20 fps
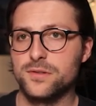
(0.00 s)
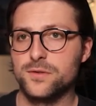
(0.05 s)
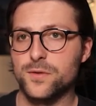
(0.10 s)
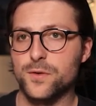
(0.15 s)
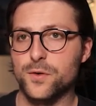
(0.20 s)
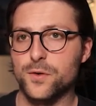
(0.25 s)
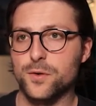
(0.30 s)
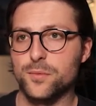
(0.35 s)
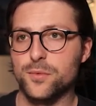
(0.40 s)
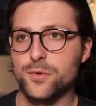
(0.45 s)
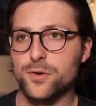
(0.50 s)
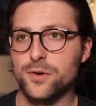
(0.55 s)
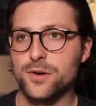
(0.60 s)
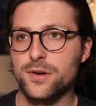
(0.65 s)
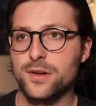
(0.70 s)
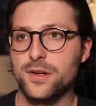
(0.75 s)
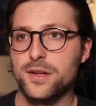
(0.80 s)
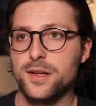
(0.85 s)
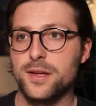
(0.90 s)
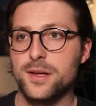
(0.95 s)
Furthermore,
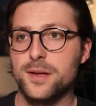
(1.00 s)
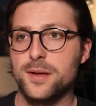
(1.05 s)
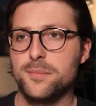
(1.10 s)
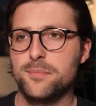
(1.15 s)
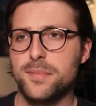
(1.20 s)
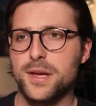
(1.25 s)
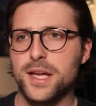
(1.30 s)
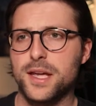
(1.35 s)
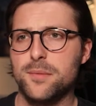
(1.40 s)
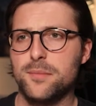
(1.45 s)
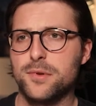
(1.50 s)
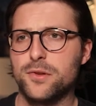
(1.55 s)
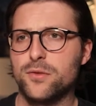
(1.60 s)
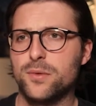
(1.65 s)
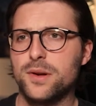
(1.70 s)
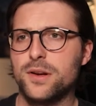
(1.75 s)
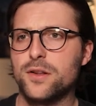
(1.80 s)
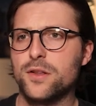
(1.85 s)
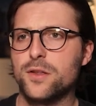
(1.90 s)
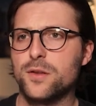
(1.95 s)
pick in
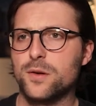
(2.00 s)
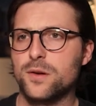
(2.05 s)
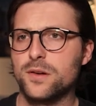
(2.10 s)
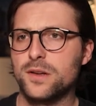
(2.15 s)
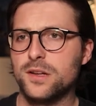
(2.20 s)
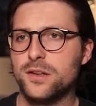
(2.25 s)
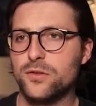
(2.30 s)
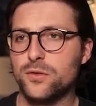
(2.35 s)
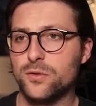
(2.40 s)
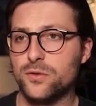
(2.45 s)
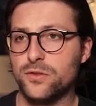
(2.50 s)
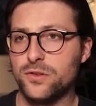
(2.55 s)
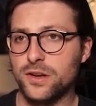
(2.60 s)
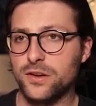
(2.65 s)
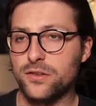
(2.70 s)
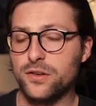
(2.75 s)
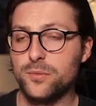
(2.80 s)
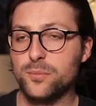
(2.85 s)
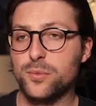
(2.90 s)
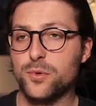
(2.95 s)
between the 13 to
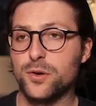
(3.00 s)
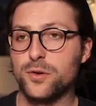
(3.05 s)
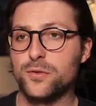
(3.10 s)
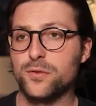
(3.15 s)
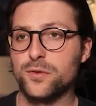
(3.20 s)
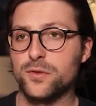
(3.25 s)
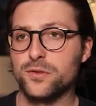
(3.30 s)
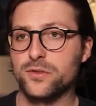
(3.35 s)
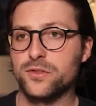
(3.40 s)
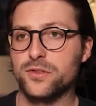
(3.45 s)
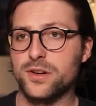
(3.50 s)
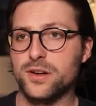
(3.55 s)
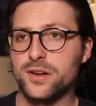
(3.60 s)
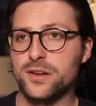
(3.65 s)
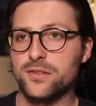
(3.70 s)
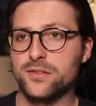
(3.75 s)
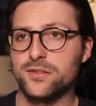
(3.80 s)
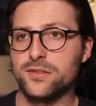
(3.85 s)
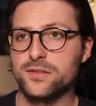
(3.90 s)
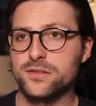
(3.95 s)
16 point font
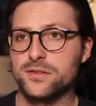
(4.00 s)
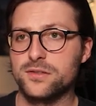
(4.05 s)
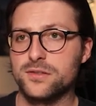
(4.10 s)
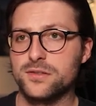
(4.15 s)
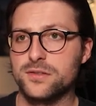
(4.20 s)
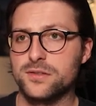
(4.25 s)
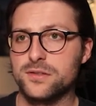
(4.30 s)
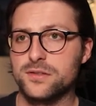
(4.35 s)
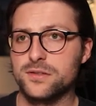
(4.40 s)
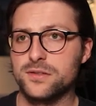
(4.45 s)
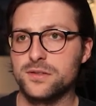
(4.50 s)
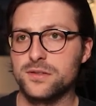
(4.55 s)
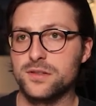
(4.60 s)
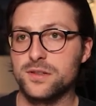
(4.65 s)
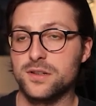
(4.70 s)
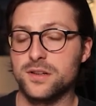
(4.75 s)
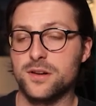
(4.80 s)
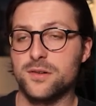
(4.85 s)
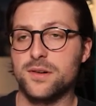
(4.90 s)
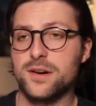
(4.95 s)
size.
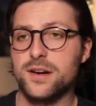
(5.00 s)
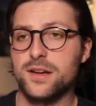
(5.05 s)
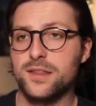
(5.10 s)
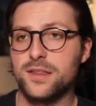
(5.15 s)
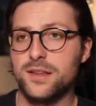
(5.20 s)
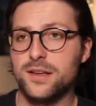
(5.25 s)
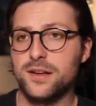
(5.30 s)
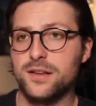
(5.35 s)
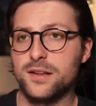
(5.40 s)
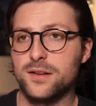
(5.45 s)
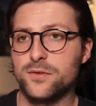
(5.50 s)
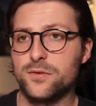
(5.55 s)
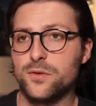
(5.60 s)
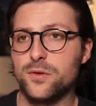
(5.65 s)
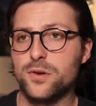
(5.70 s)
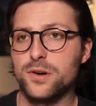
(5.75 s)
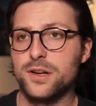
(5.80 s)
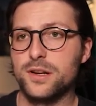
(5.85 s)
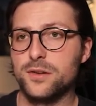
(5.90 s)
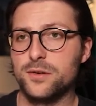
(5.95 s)
Now I think that
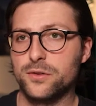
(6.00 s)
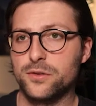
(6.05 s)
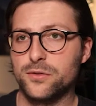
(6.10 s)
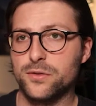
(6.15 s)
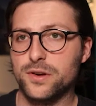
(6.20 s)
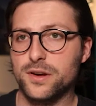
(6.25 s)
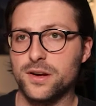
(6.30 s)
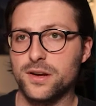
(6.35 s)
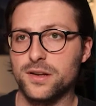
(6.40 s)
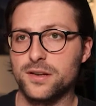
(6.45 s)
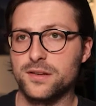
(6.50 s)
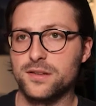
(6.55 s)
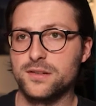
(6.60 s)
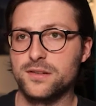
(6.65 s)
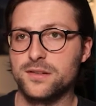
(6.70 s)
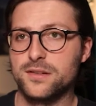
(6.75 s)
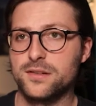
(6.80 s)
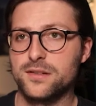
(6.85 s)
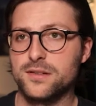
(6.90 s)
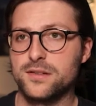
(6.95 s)
40 looks fine.
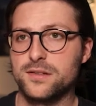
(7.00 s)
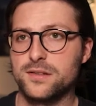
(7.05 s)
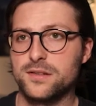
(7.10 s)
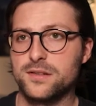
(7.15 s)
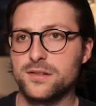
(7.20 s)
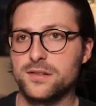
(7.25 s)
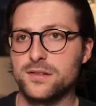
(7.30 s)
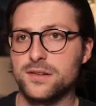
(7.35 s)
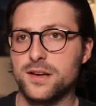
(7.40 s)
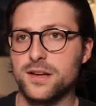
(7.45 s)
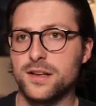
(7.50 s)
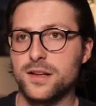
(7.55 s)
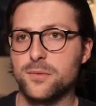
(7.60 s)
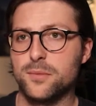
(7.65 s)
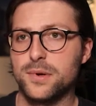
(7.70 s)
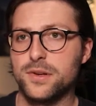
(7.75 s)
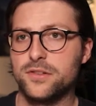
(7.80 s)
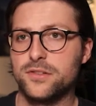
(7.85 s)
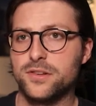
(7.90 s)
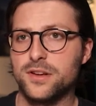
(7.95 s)
And then
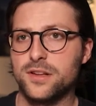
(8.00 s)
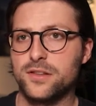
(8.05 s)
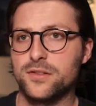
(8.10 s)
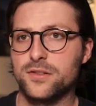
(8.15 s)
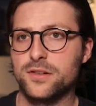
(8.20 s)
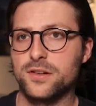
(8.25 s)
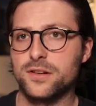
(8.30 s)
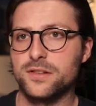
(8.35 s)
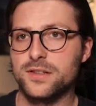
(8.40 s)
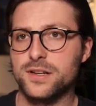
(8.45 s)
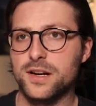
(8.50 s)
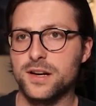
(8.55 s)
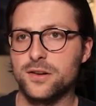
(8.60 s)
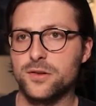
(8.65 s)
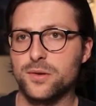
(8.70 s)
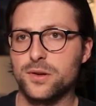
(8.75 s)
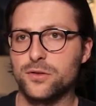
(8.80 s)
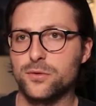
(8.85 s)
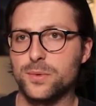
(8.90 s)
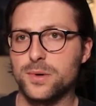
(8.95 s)
we center the
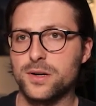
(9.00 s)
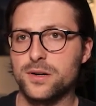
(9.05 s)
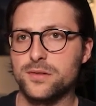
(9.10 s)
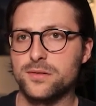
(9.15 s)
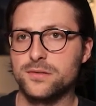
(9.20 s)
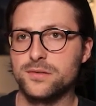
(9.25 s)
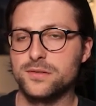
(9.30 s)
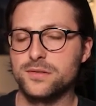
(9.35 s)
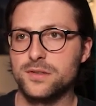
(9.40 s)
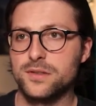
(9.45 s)
title as well.